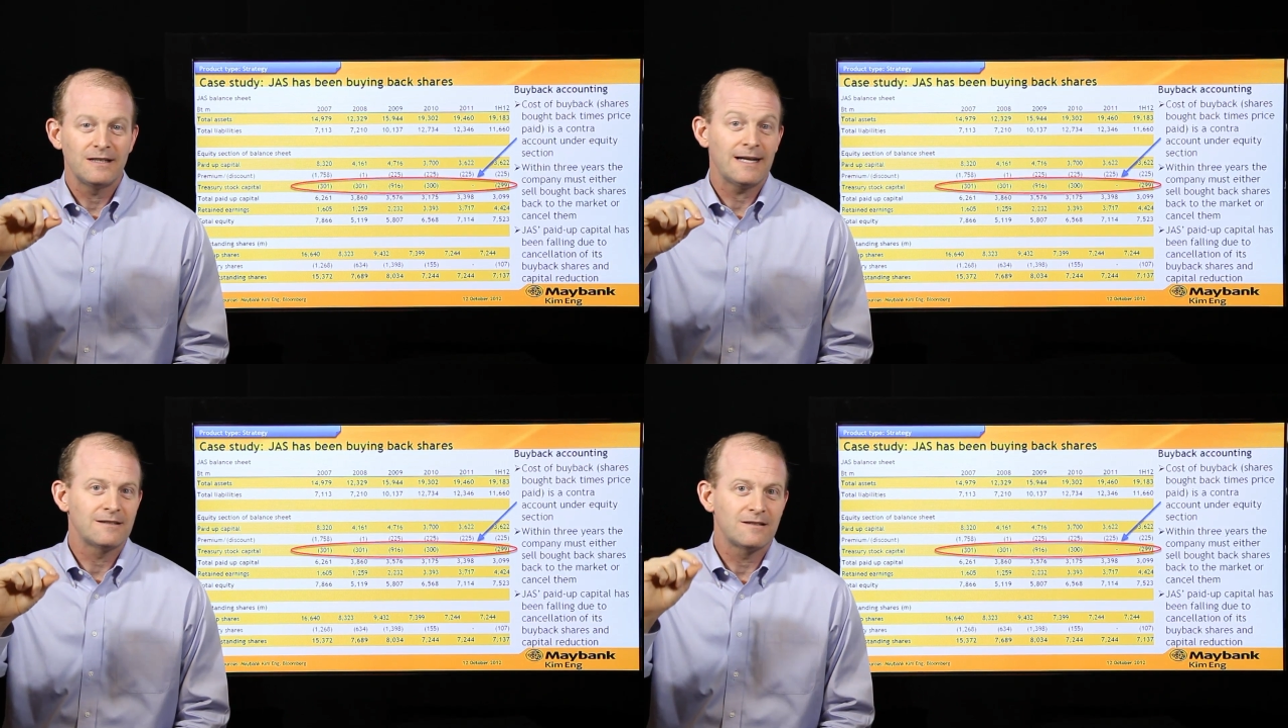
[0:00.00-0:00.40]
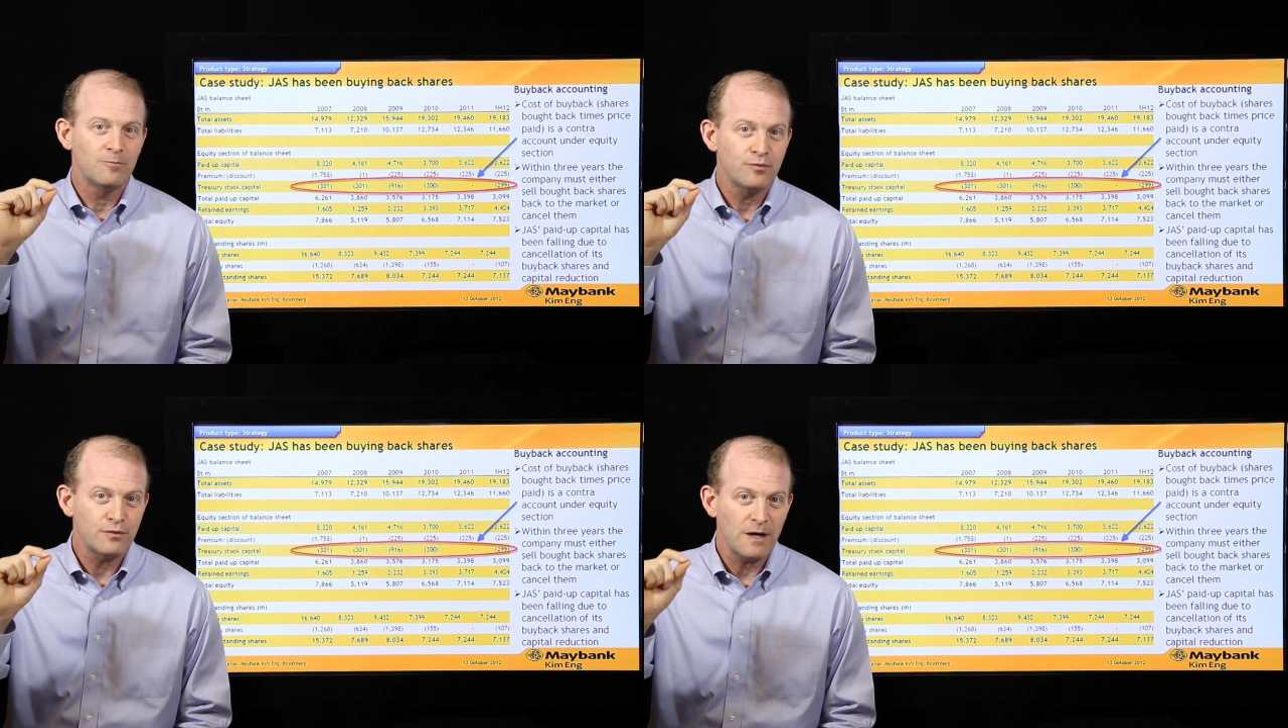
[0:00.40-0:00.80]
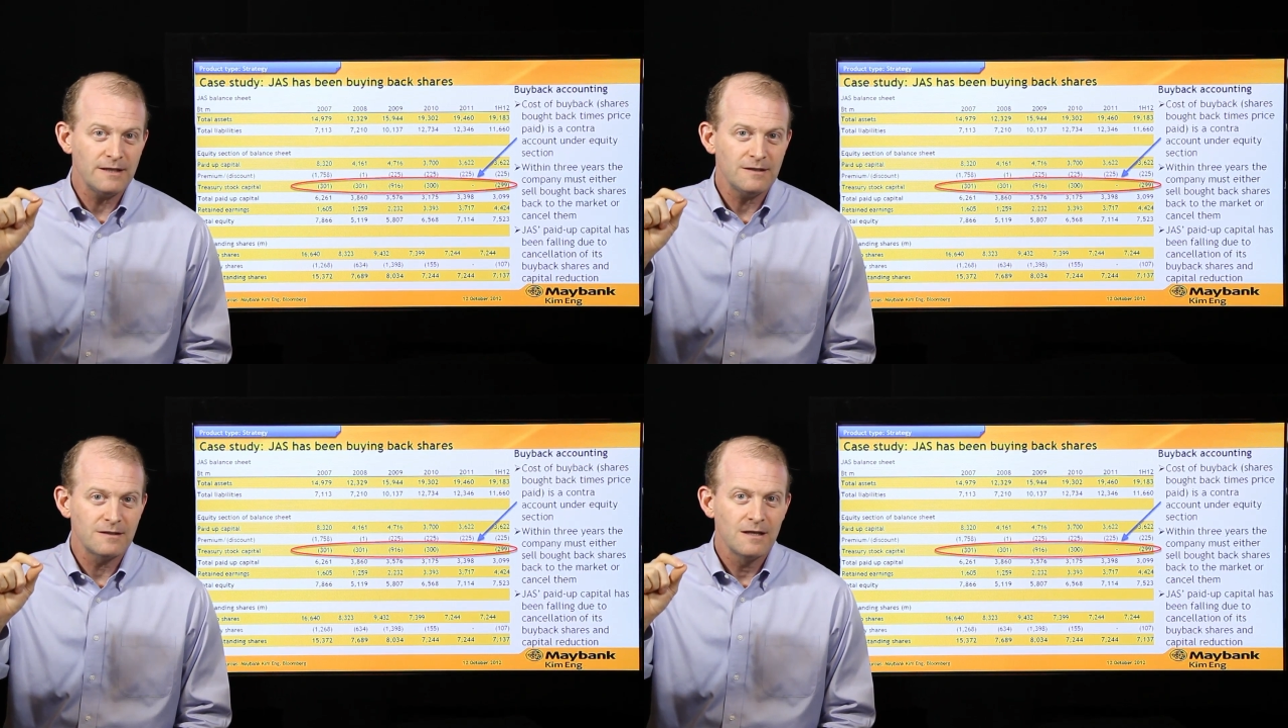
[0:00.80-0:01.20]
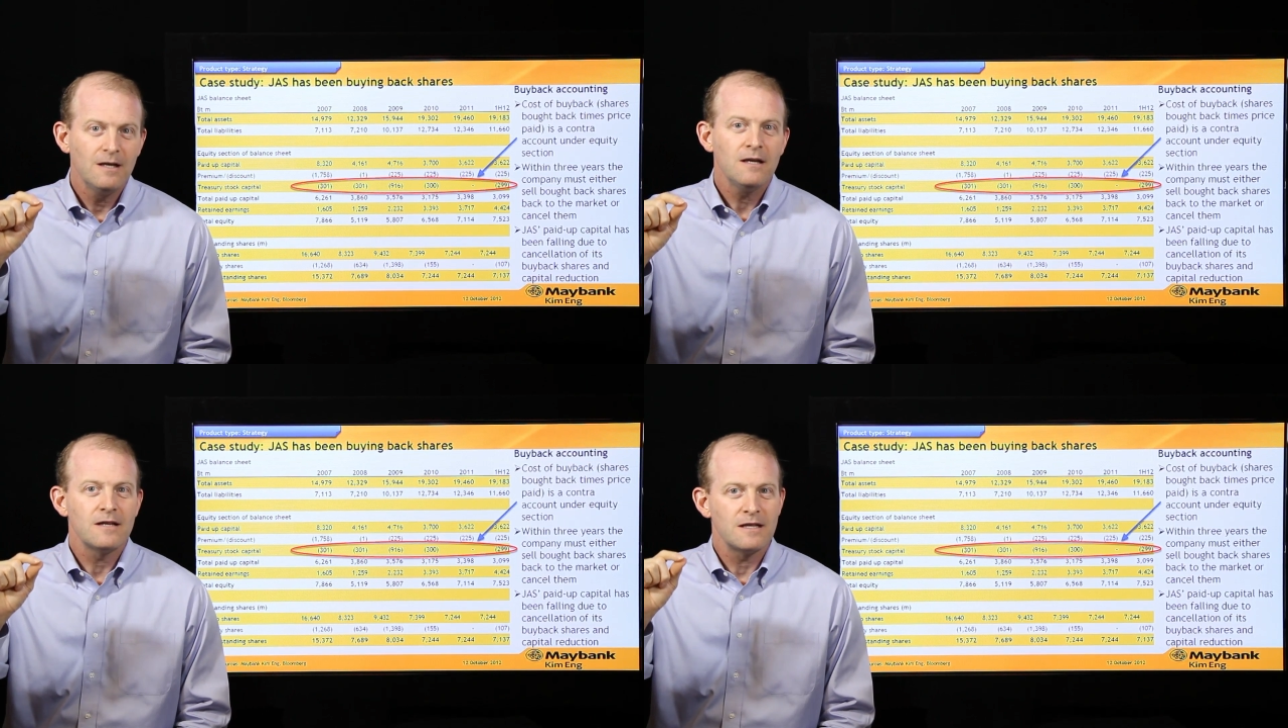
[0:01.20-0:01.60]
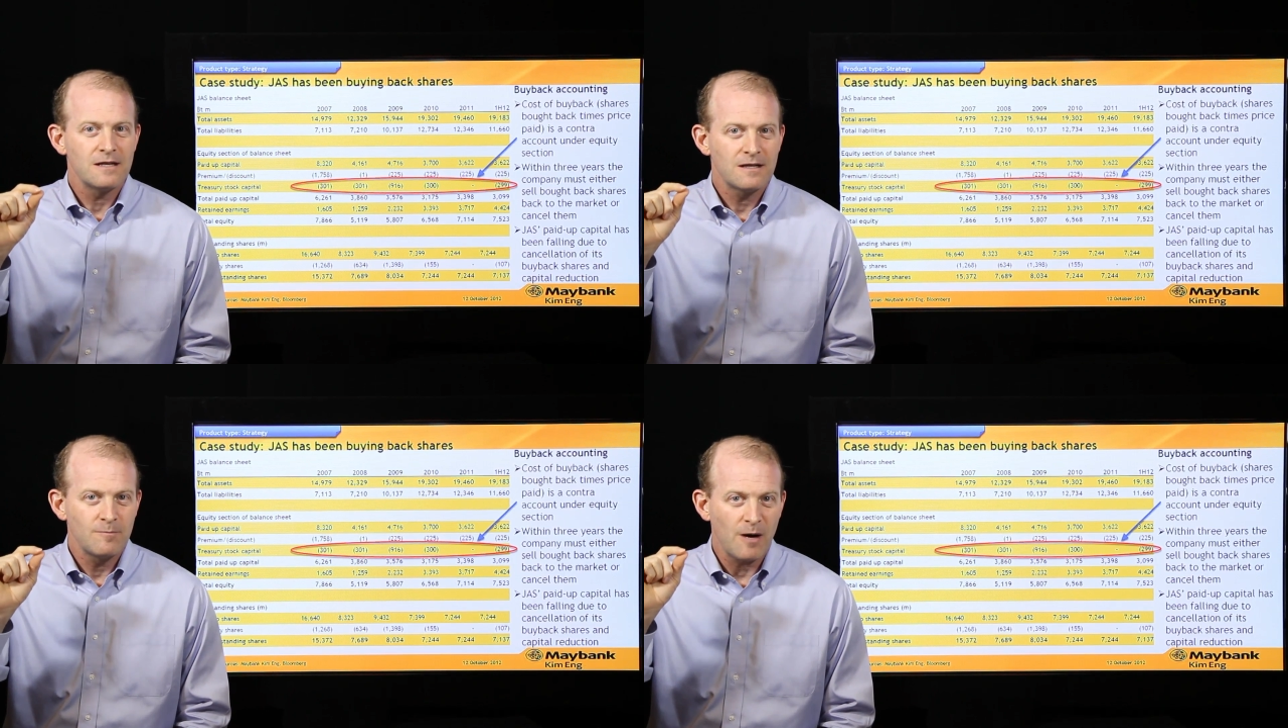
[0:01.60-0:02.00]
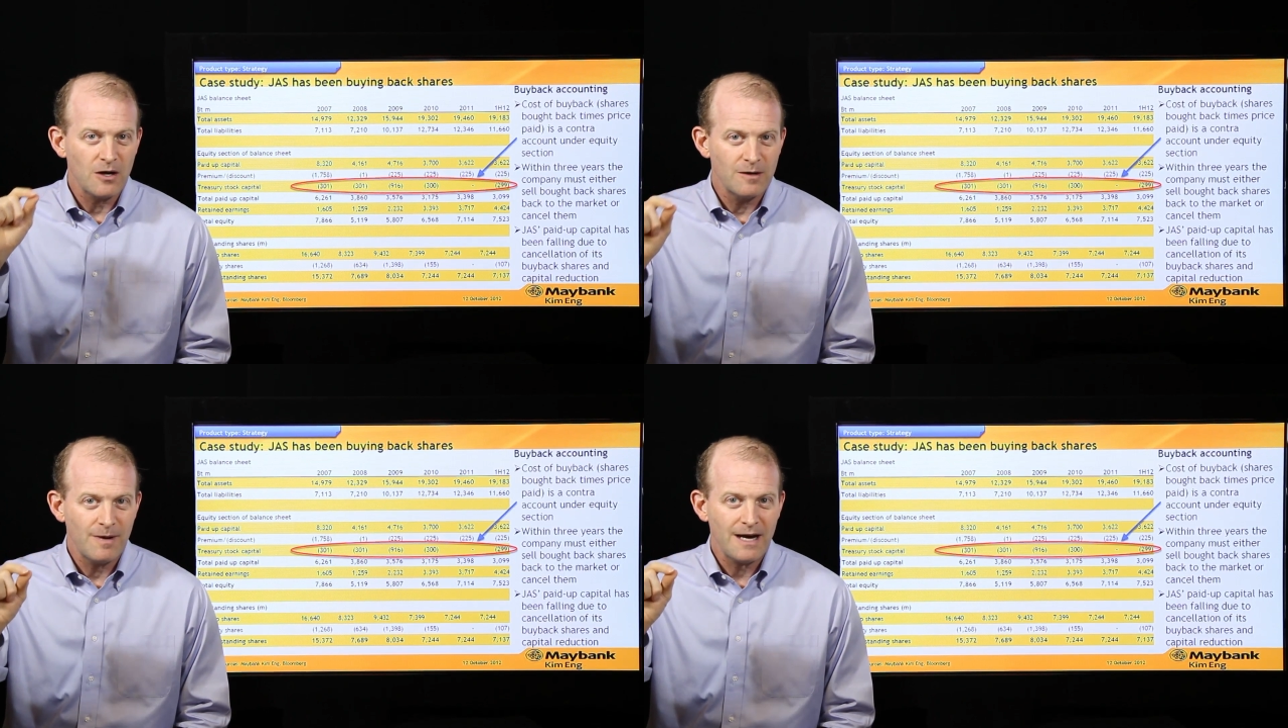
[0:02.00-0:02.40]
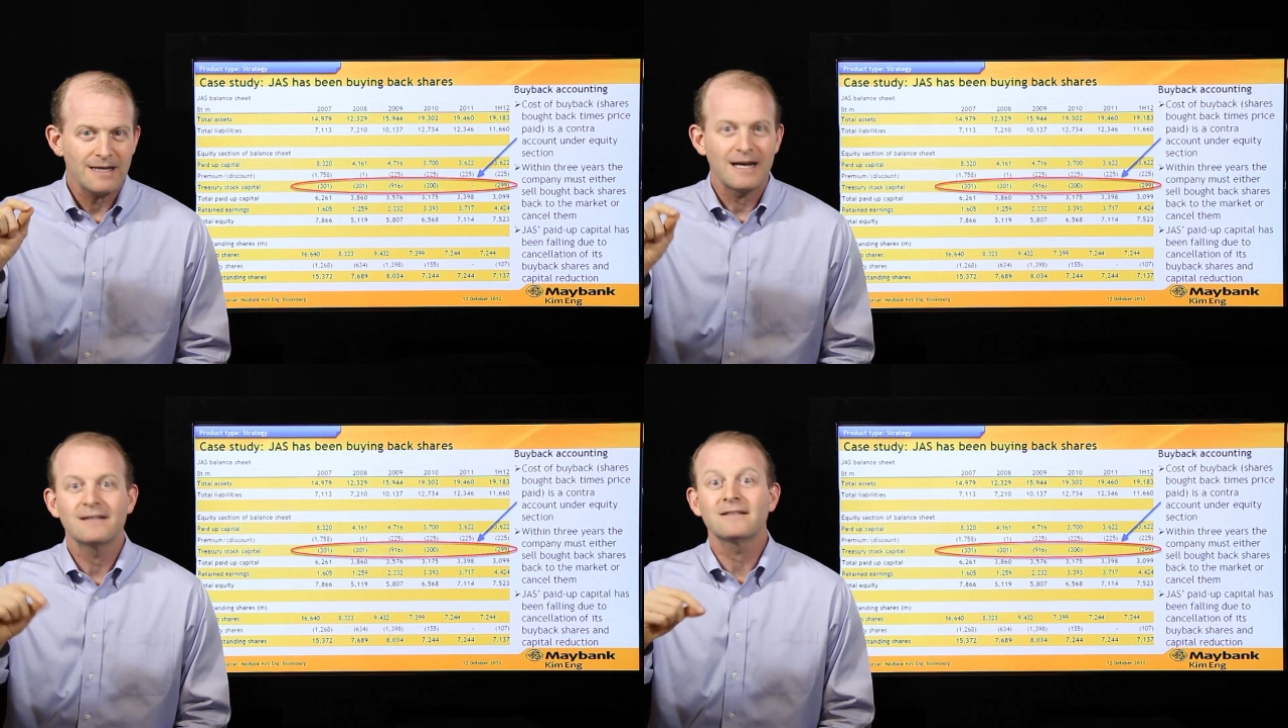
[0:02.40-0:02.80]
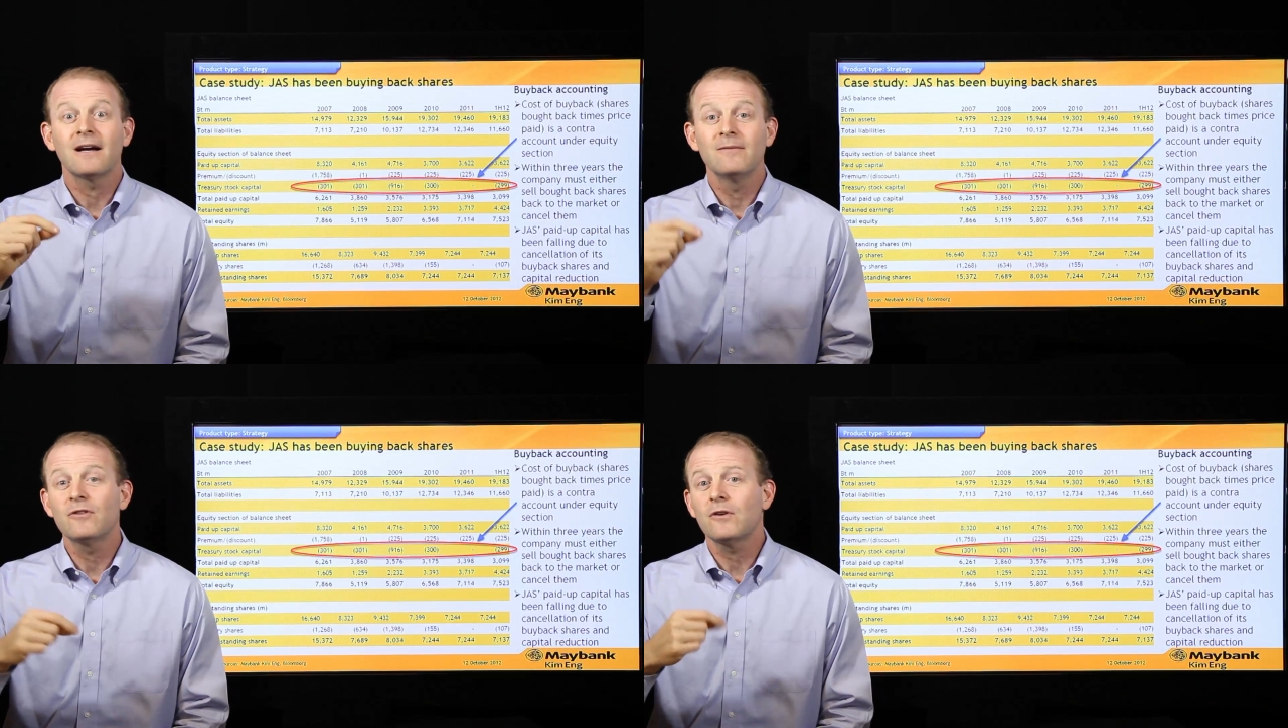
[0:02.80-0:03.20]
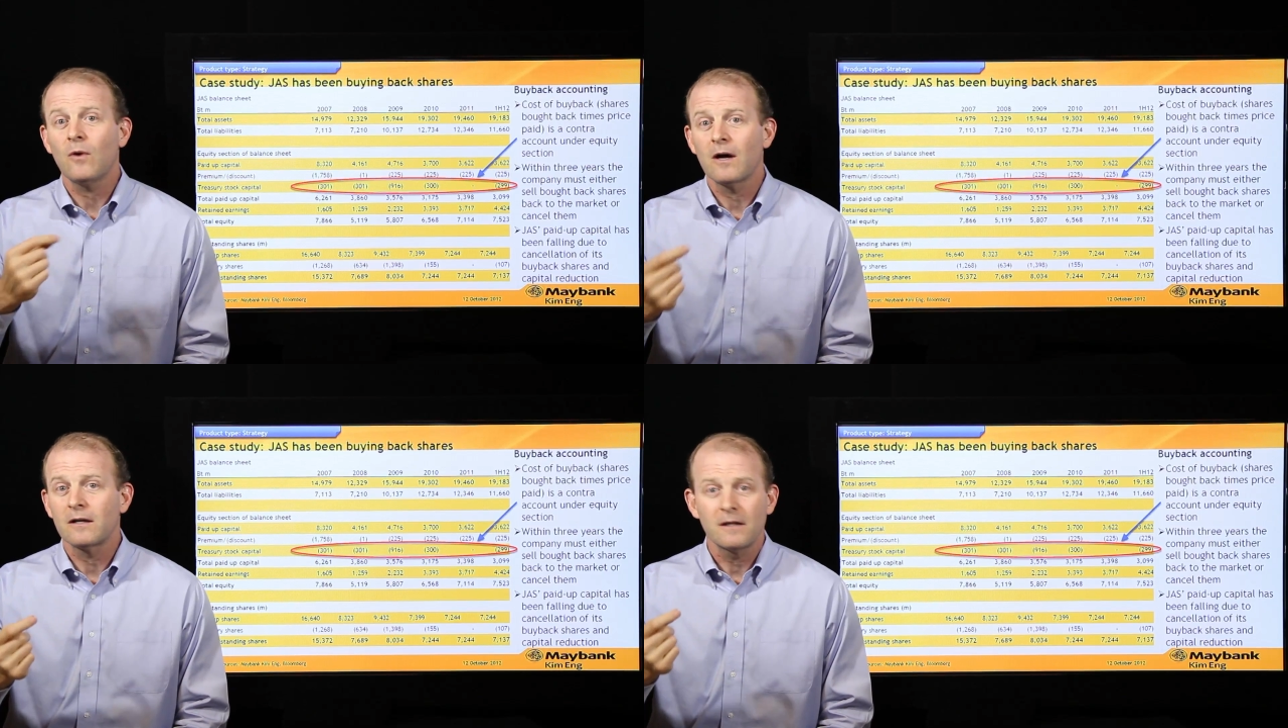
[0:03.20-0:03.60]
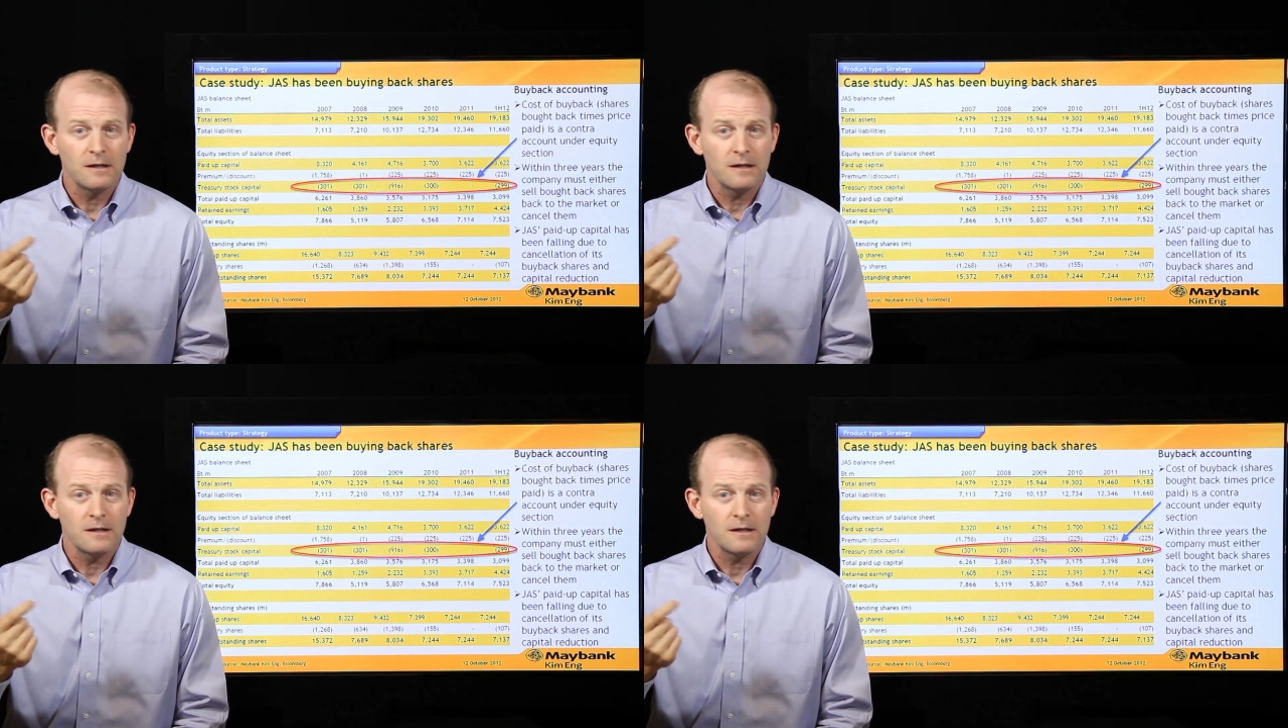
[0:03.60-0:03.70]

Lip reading: That's the price that they bought it back at times the quantity,